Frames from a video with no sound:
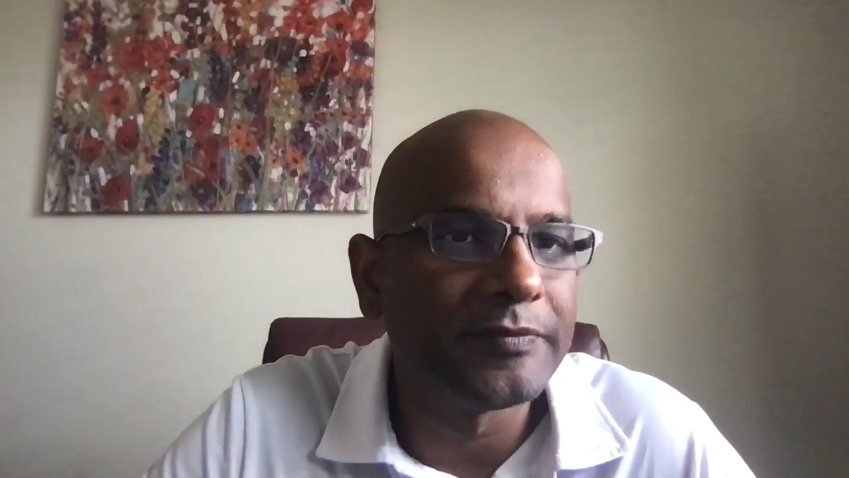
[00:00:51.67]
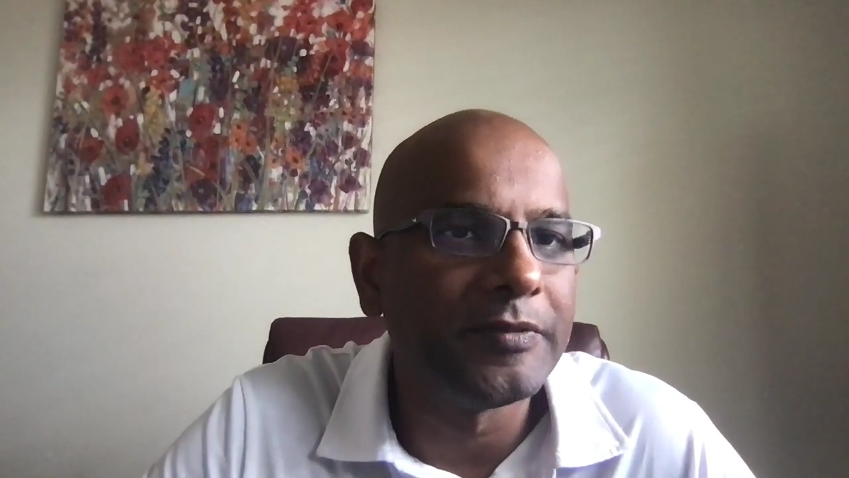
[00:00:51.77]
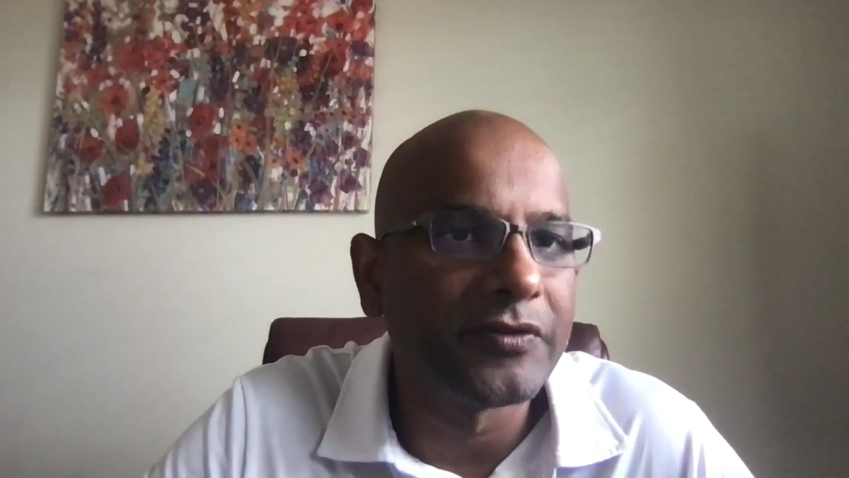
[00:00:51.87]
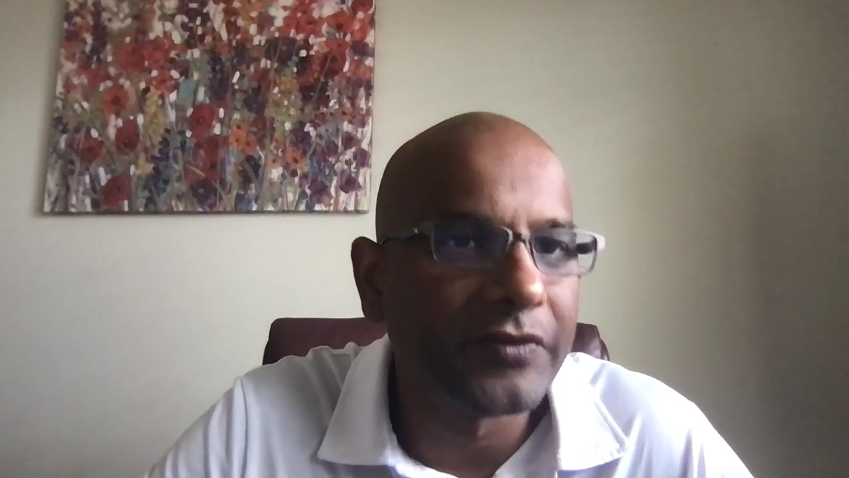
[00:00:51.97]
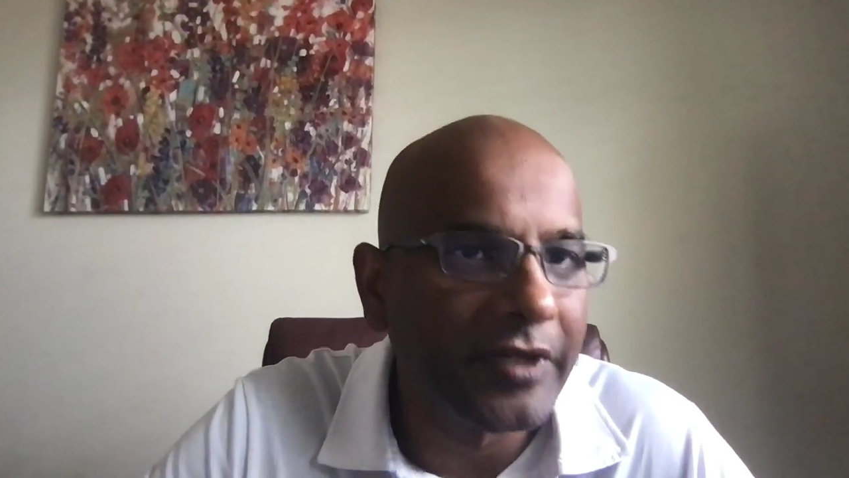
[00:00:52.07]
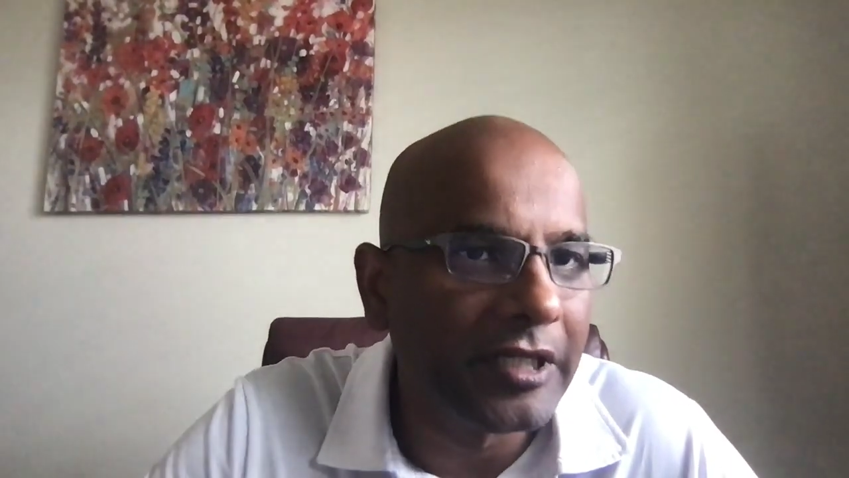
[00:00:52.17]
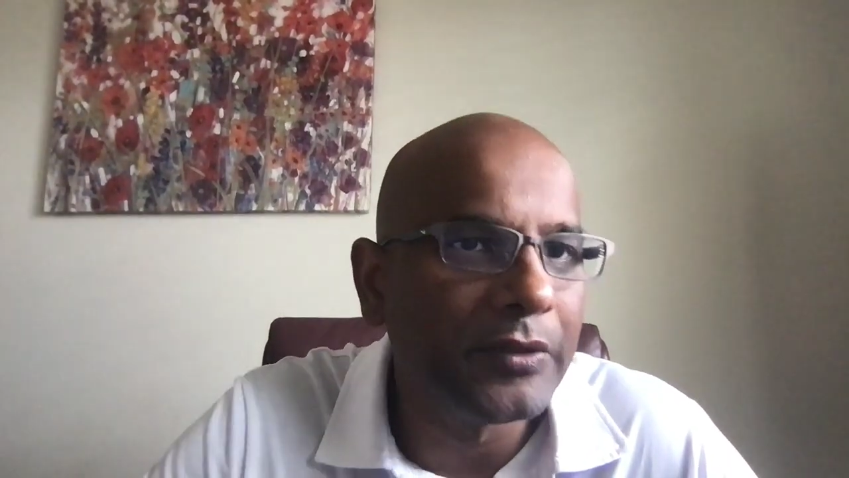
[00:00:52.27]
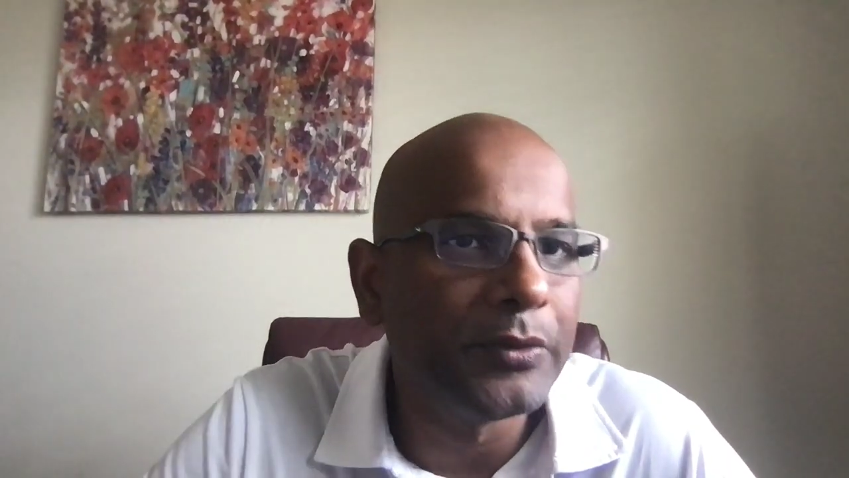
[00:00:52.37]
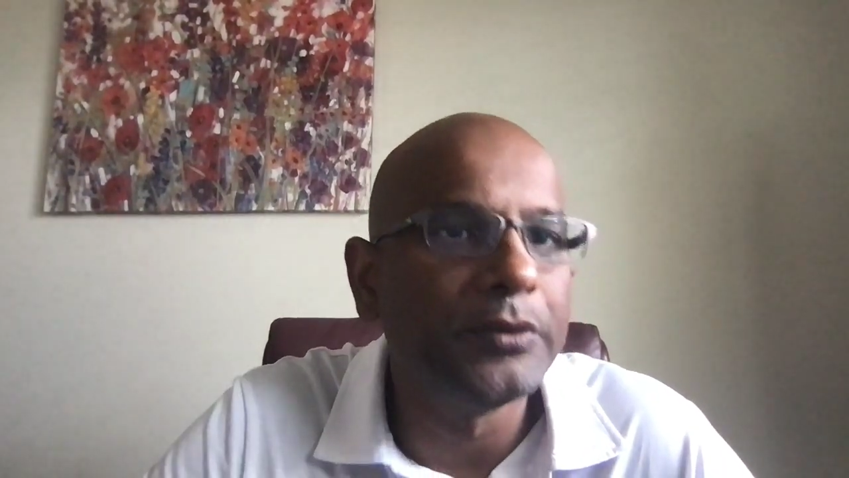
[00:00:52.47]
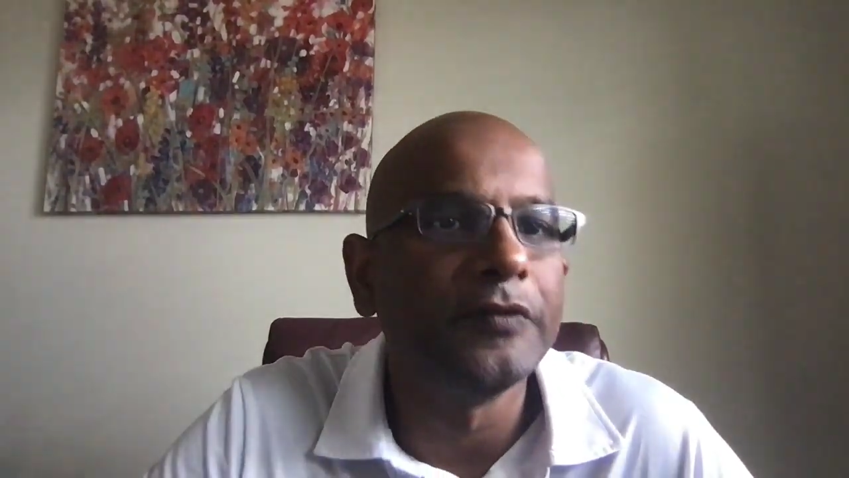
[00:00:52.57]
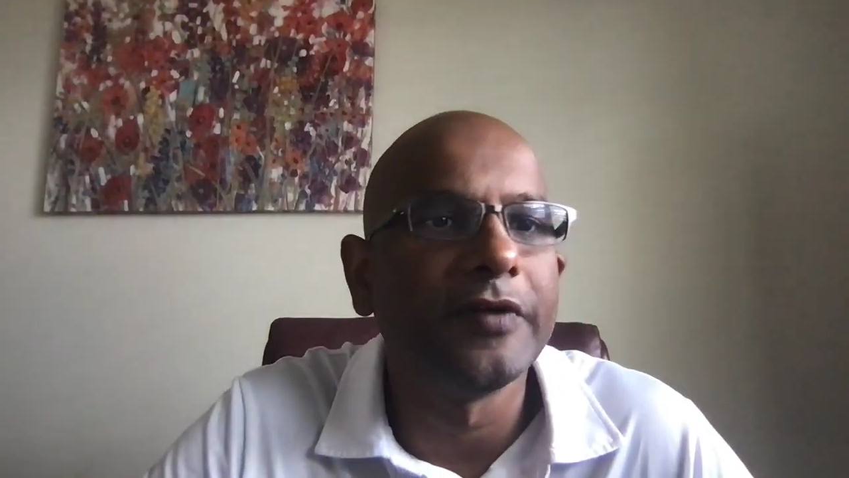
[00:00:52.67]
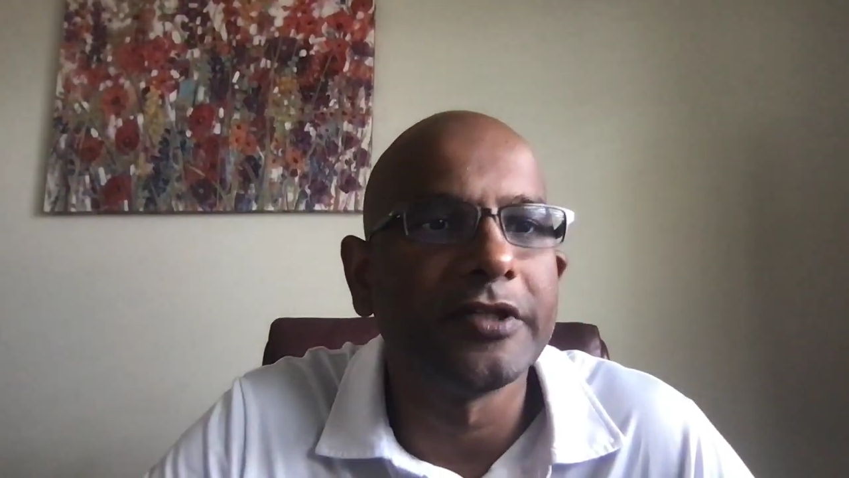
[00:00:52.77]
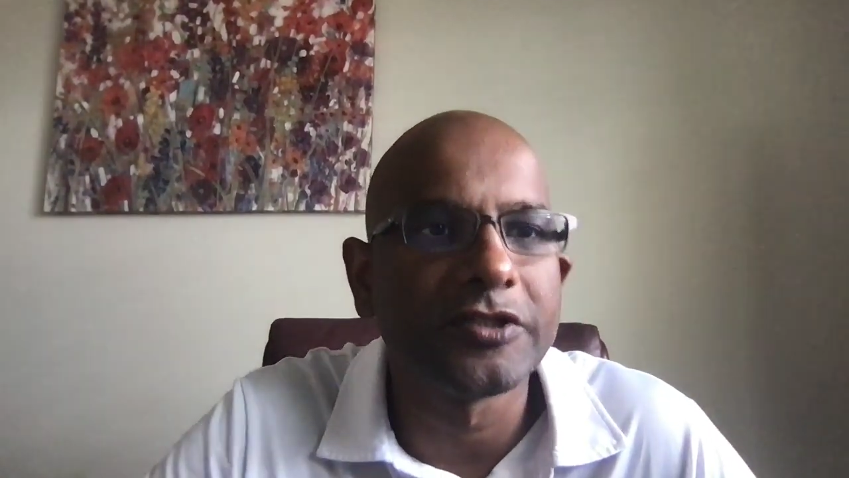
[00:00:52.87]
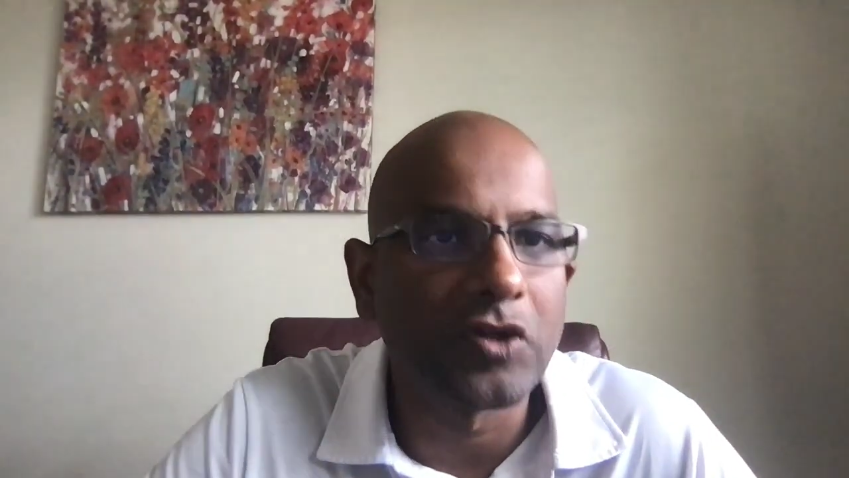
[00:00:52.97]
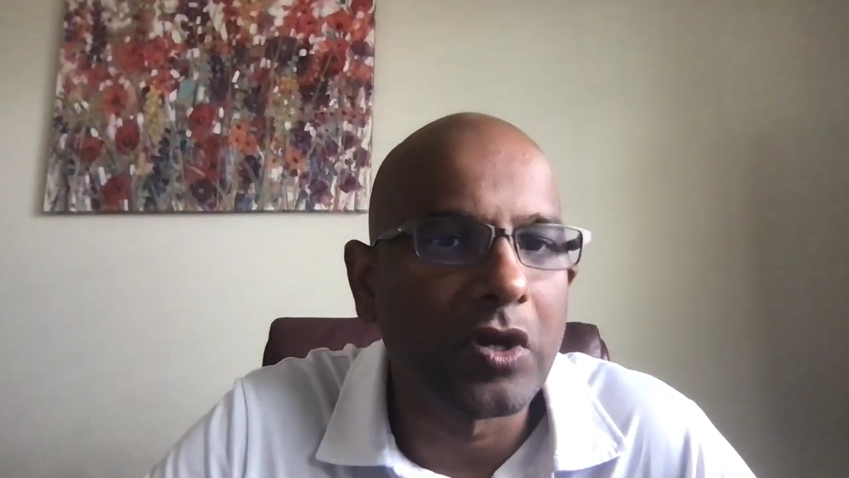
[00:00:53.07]
been really good for
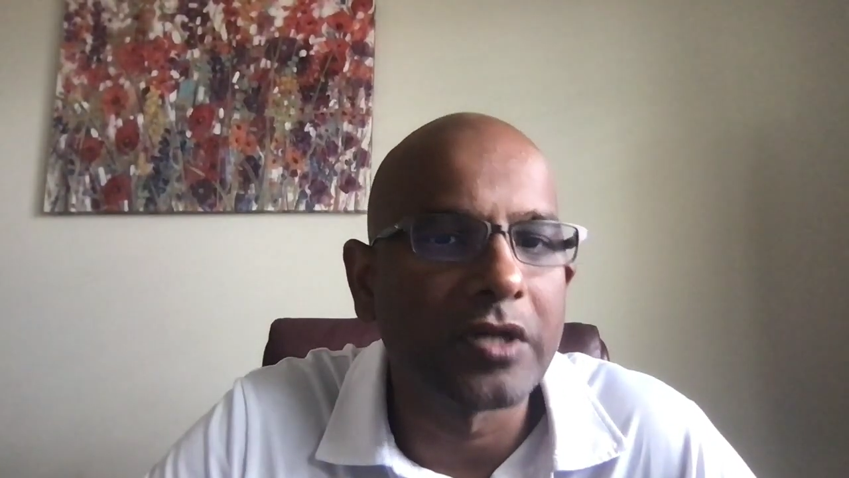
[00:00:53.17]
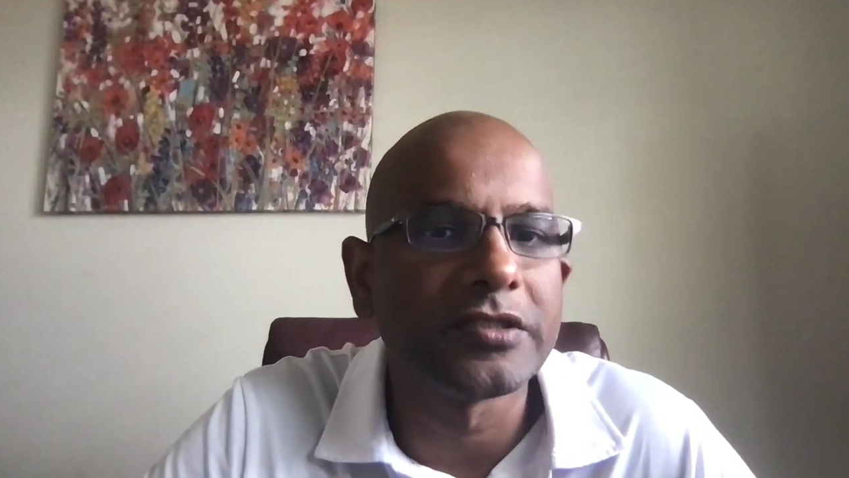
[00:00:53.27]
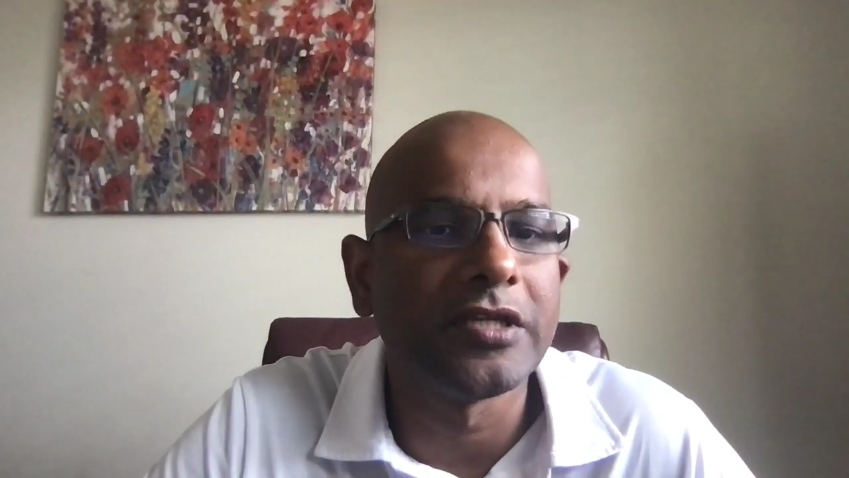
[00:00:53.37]
stocks